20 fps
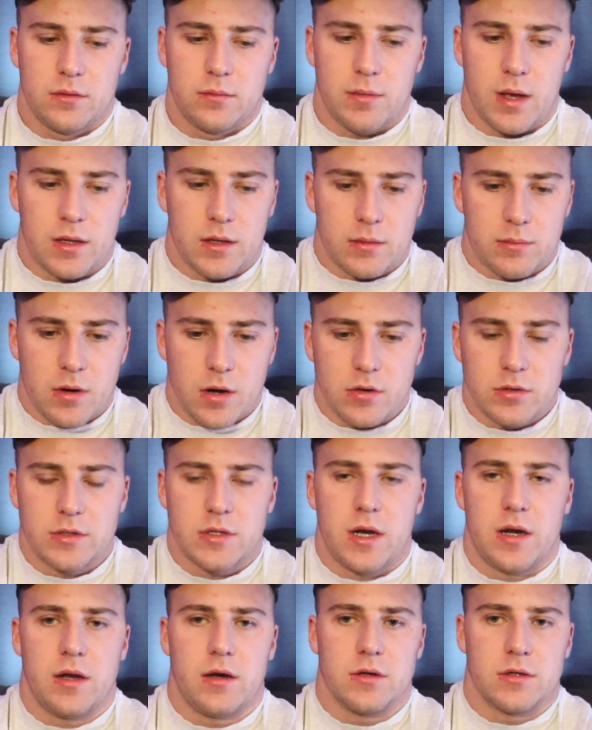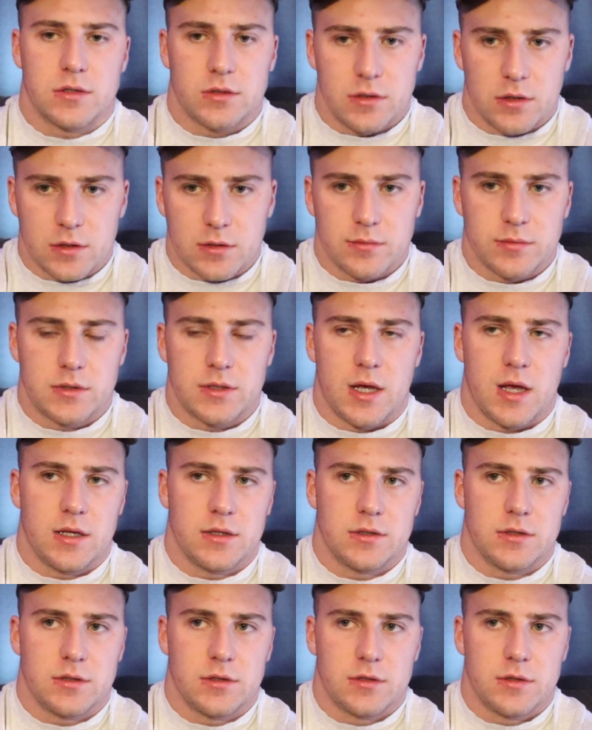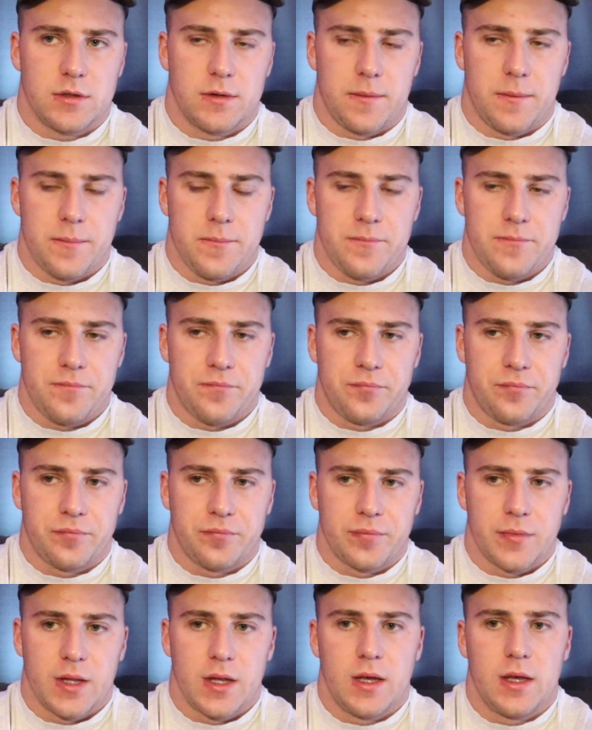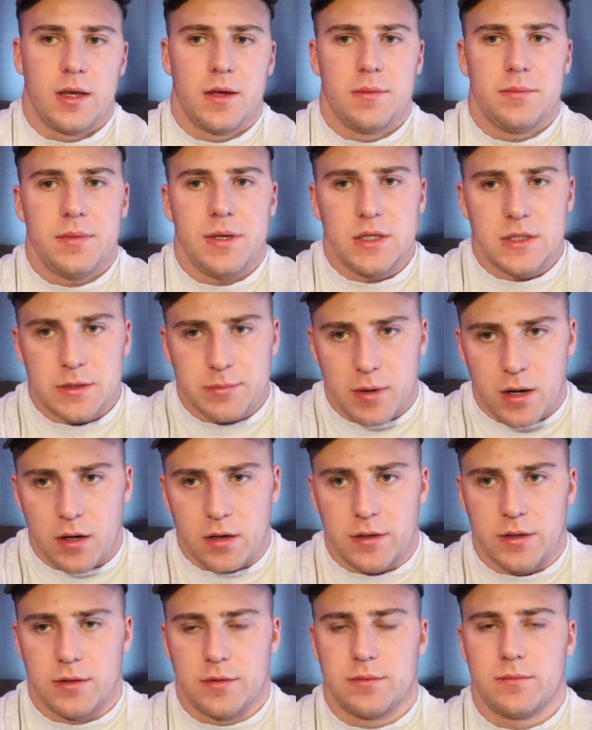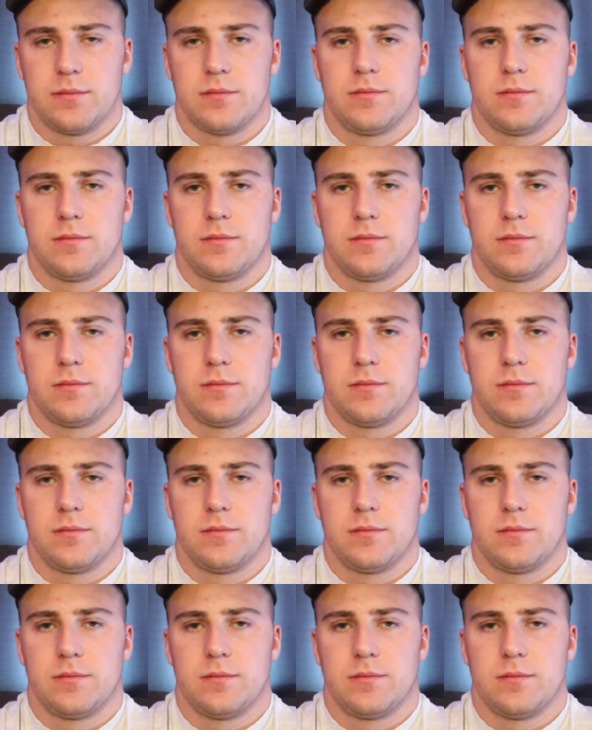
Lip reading: Make the most out of your circumstances. Be smart.